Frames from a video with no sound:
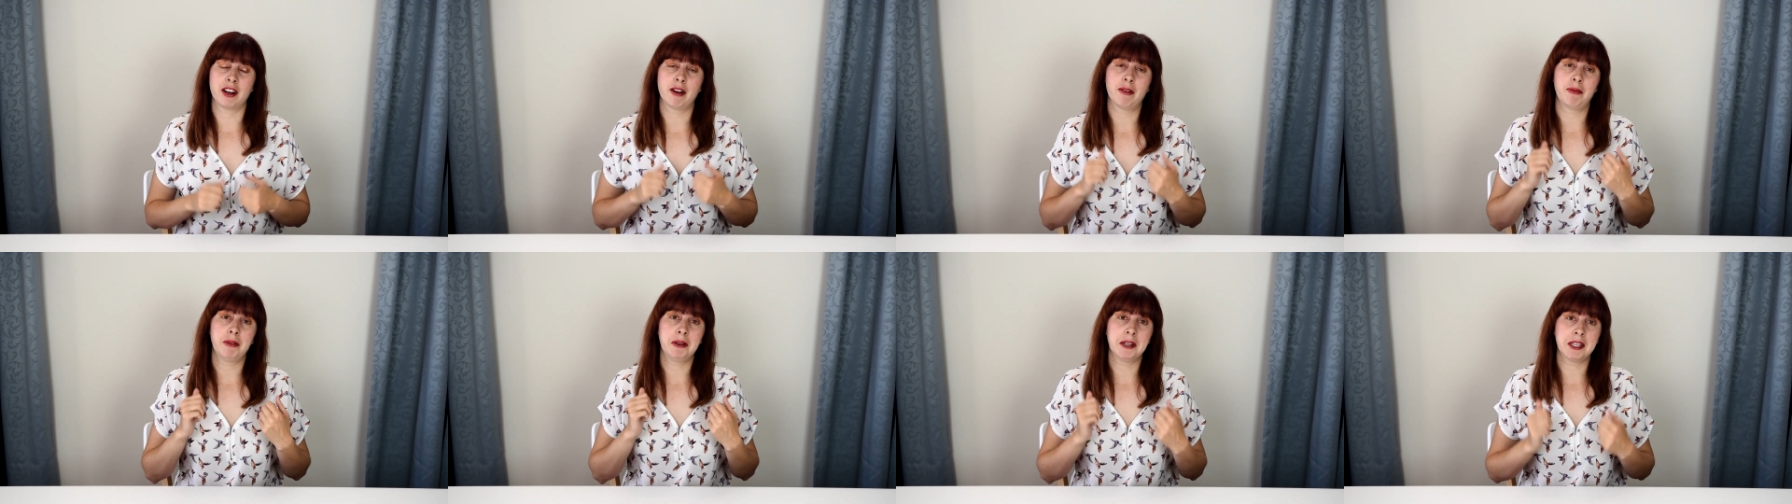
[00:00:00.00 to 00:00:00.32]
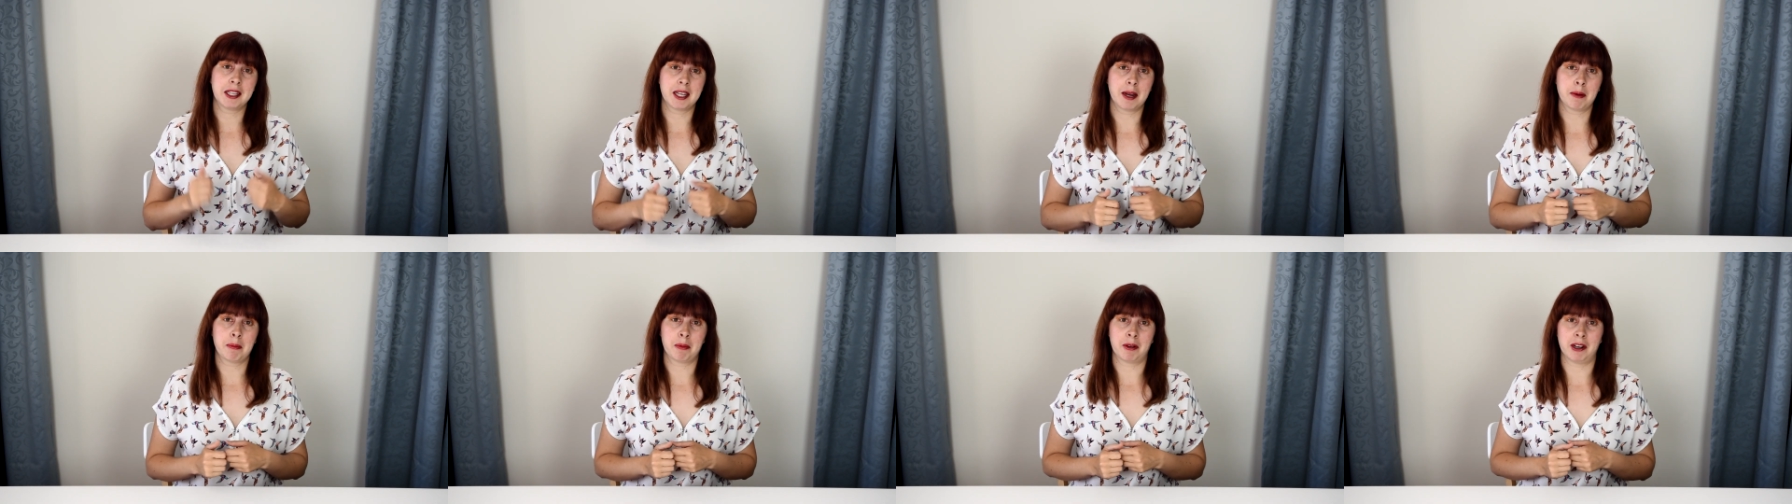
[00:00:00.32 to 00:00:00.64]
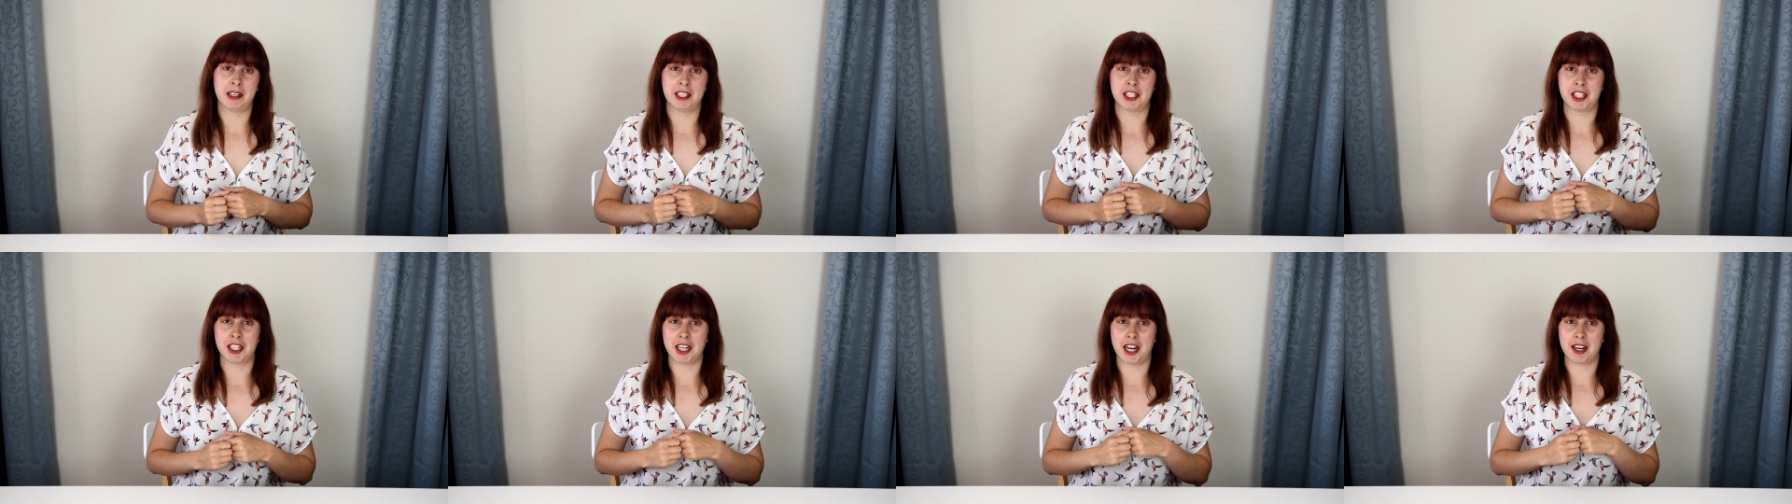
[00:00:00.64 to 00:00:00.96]
I really
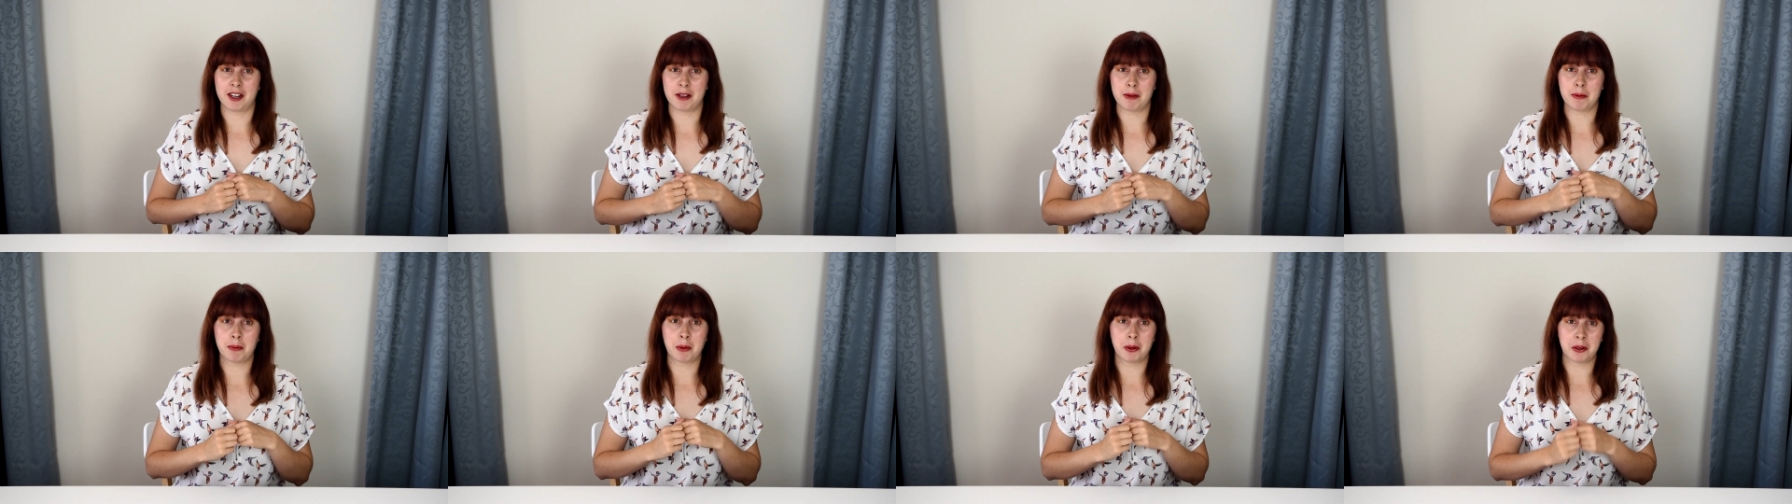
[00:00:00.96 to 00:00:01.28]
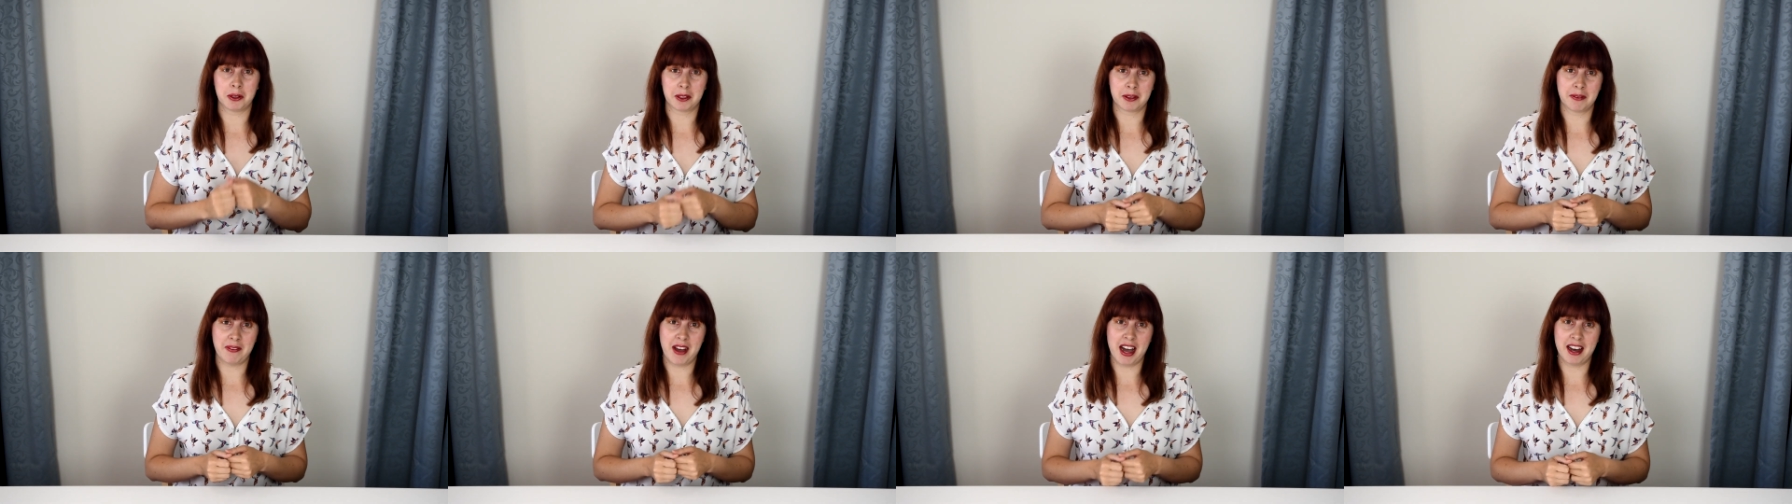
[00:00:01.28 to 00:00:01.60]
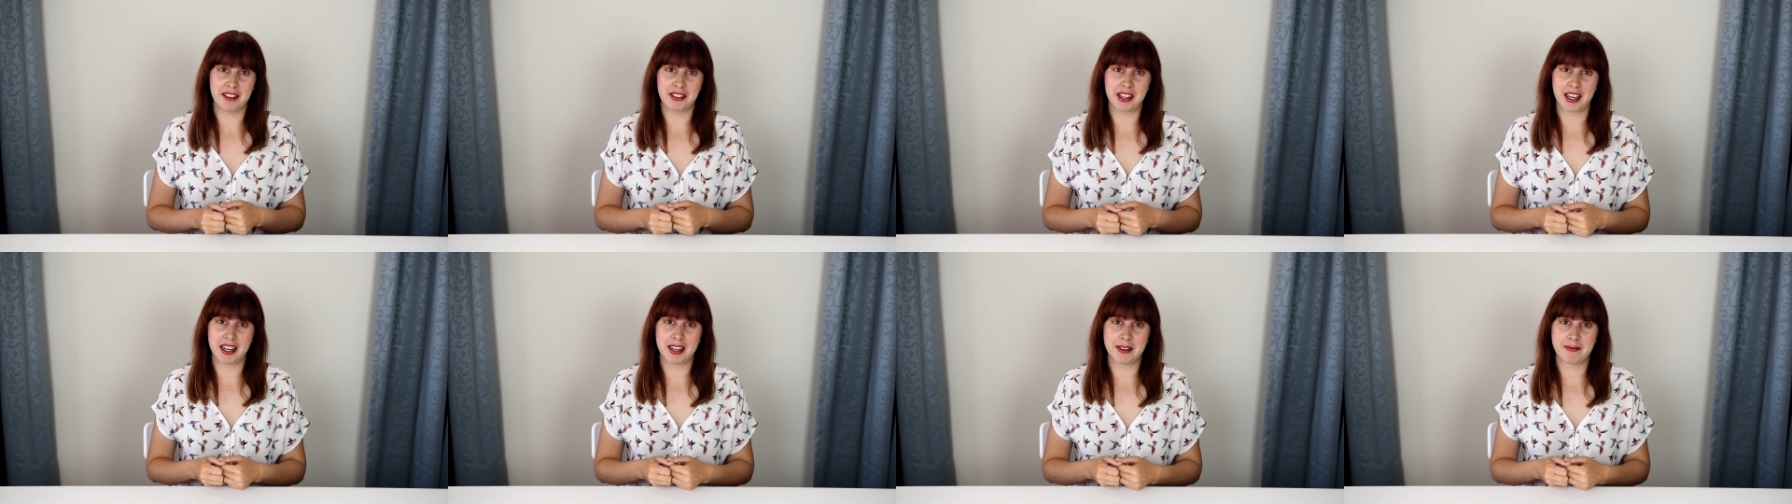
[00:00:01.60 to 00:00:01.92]
appreciate you putting them
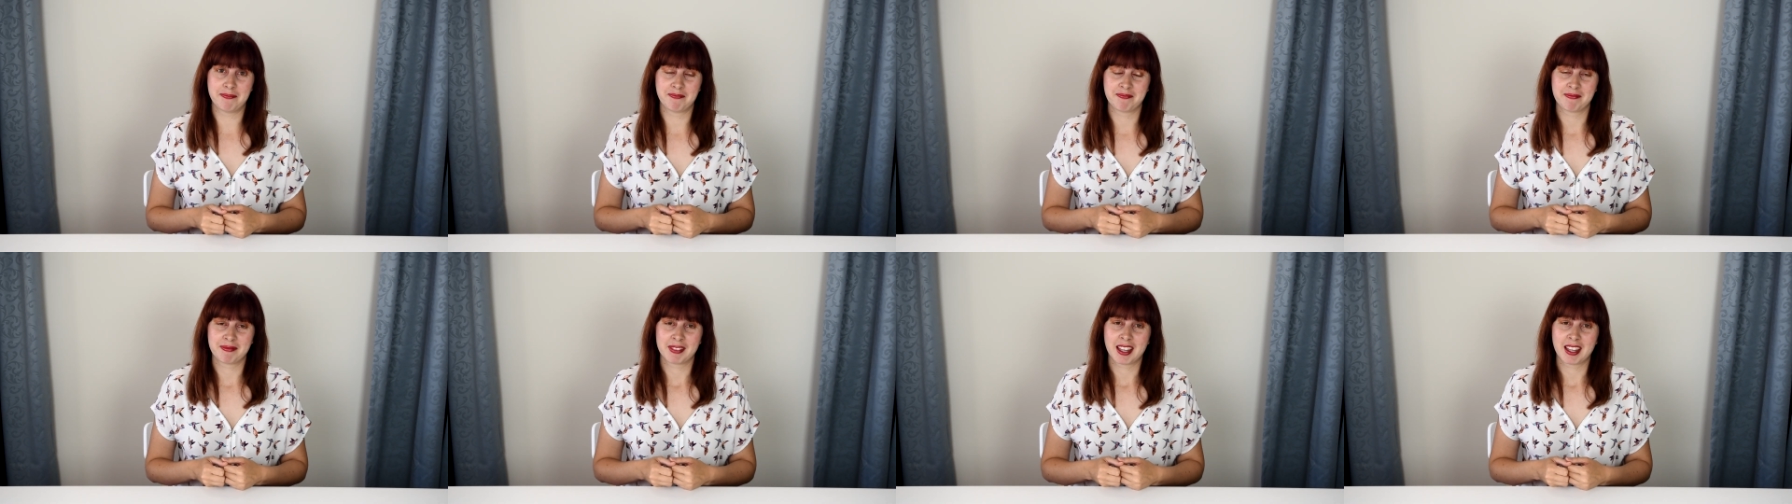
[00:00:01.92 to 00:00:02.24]
out there.